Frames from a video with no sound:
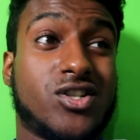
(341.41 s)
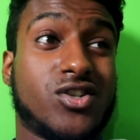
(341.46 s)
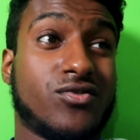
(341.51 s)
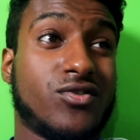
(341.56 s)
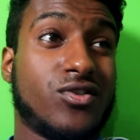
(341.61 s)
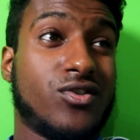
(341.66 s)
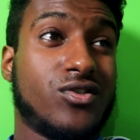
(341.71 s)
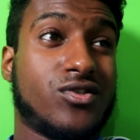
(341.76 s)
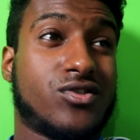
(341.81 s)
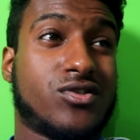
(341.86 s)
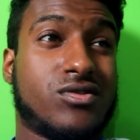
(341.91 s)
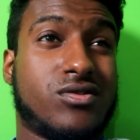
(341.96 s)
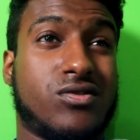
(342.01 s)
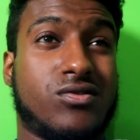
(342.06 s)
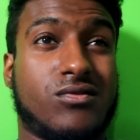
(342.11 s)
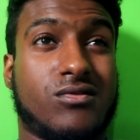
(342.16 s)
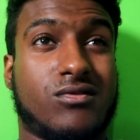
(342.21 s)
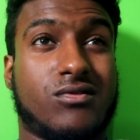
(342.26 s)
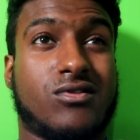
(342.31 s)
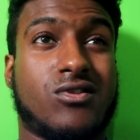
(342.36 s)

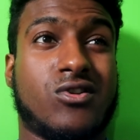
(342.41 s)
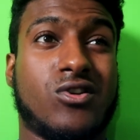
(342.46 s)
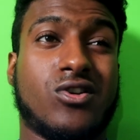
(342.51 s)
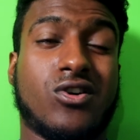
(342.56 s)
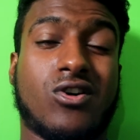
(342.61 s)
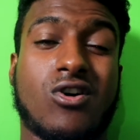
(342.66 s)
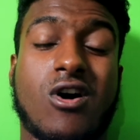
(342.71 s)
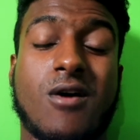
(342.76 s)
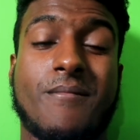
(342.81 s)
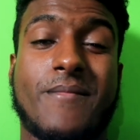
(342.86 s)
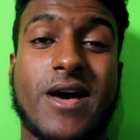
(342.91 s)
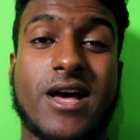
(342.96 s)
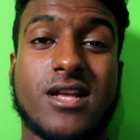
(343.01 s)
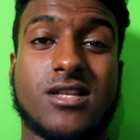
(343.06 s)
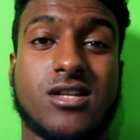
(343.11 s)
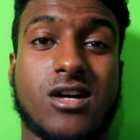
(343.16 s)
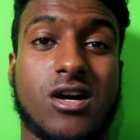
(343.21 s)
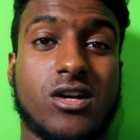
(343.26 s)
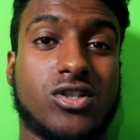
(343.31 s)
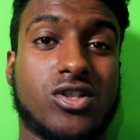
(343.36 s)
Giroud could have got a
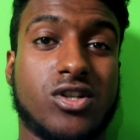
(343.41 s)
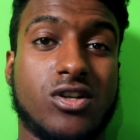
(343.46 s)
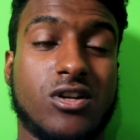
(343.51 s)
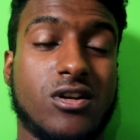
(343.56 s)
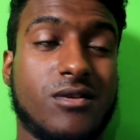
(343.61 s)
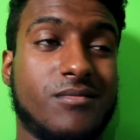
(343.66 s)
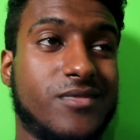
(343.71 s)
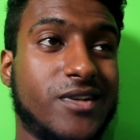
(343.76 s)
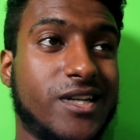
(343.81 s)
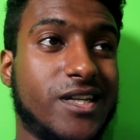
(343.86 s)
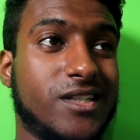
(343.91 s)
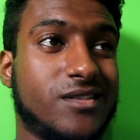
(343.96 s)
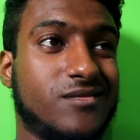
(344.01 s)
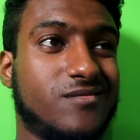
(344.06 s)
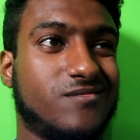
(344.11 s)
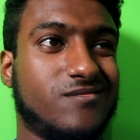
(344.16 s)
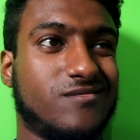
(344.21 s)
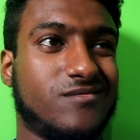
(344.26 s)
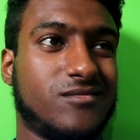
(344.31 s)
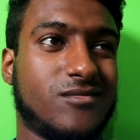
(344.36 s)
better touch on them,
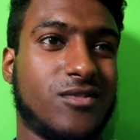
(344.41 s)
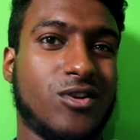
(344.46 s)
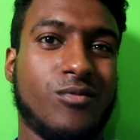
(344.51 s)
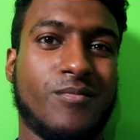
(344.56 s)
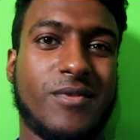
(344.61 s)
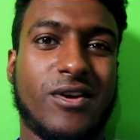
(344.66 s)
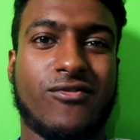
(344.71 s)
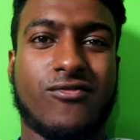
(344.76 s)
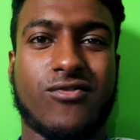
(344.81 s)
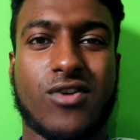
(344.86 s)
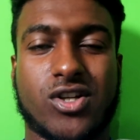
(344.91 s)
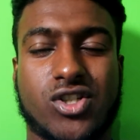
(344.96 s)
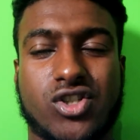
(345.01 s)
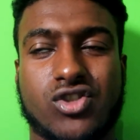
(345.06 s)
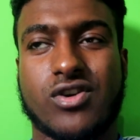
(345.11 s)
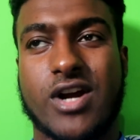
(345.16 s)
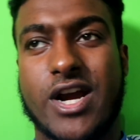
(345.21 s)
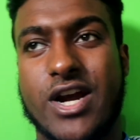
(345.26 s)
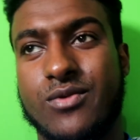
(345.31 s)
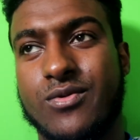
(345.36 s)
but he'll be
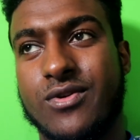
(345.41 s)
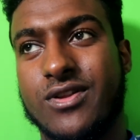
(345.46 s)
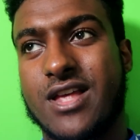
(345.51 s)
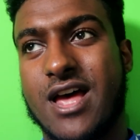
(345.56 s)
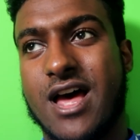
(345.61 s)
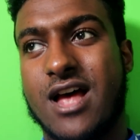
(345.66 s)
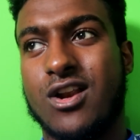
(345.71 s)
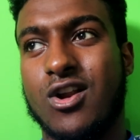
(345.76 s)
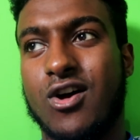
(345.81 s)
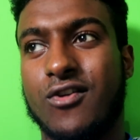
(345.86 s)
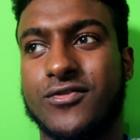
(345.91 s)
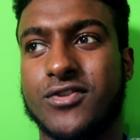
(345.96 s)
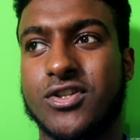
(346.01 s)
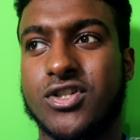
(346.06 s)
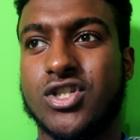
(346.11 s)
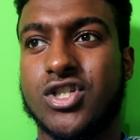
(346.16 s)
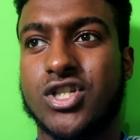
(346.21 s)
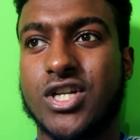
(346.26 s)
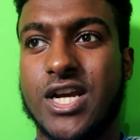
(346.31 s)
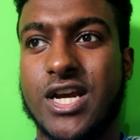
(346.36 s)
frustrated with that.
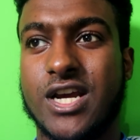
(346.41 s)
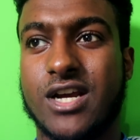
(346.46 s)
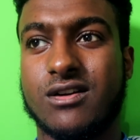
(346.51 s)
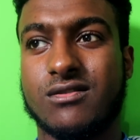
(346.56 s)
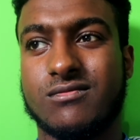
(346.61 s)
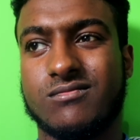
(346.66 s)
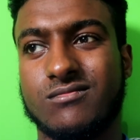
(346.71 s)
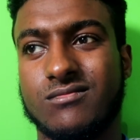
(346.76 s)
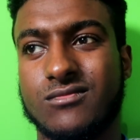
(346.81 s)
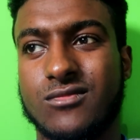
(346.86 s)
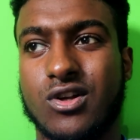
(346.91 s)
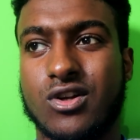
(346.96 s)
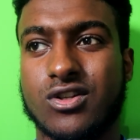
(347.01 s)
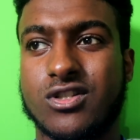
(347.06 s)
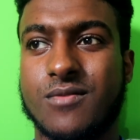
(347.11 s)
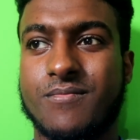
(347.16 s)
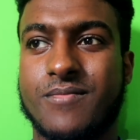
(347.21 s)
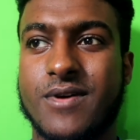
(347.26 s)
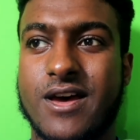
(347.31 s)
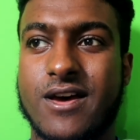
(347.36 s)
Loftus-Cheek
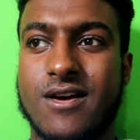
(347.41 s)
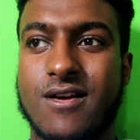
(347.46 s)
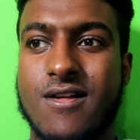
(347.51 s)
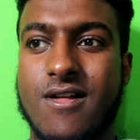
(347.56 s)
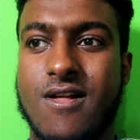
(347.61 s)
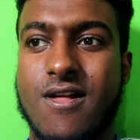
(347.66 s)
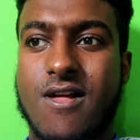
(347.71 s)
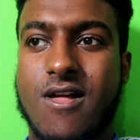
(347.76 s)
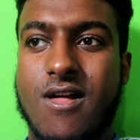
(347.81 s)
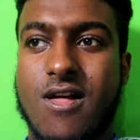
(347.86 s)
looked a bit...